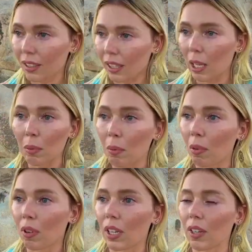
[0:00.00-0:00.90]

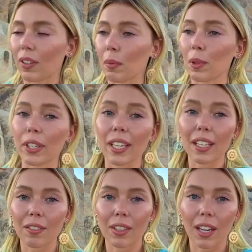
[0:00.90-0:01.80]
capable enough, I am
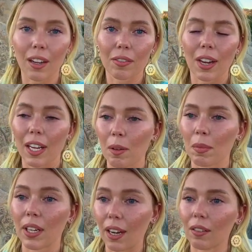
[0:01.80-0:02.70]
creative enough, I am
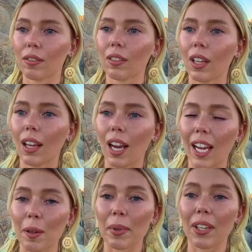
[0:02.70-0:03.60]
enough. I
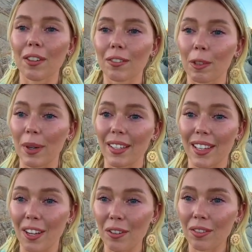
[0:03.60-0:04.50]
am enough for
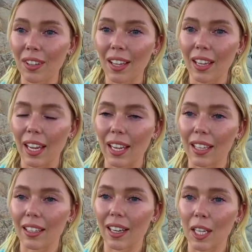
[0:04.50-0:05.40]
myself
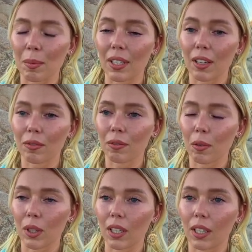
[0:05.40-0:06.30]
and I am enough
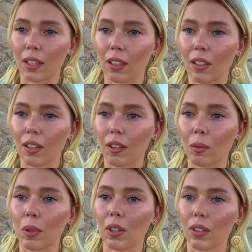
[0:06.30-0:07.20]
for the
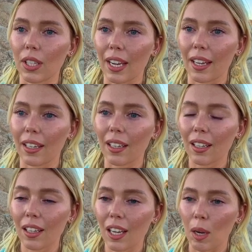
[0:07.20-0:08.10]
world. And
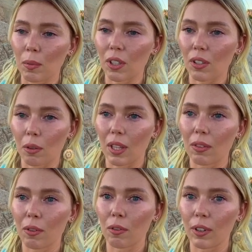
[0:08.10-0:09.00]
I'm just so
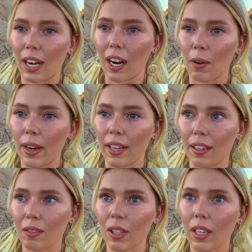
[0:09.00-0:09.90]
thankful for how I
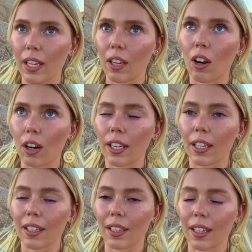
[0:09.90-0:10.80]

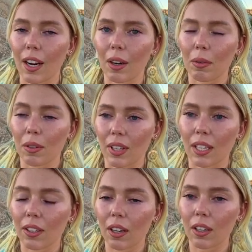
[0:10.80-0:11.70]
incarnated and how I was like
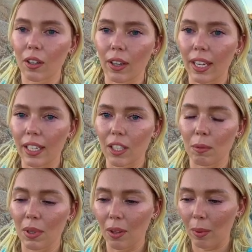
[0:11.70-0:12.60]
created to
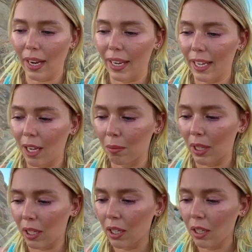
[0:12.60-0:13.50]
be the way I am,
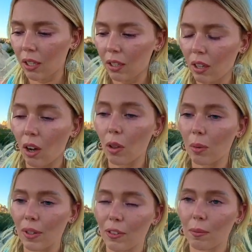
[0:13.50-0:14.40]
like all the
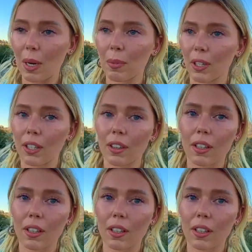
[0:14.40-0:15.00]
way from my birth